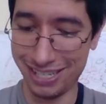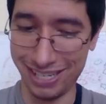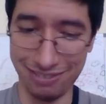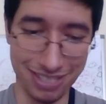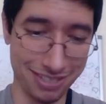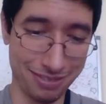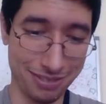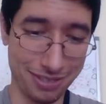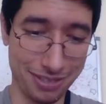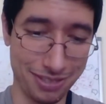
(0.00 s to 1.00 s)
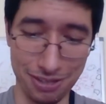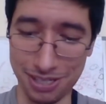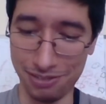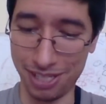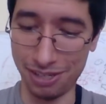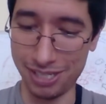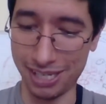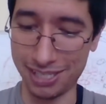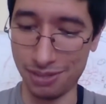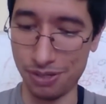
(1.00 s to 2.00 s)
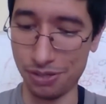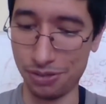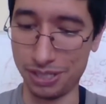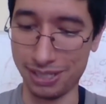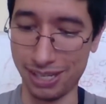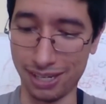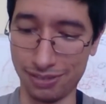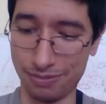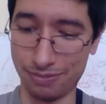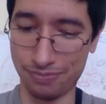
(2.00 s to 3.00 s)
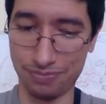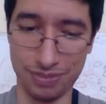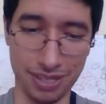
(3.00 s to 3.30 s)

I'm just curious if there's like someone who just like they're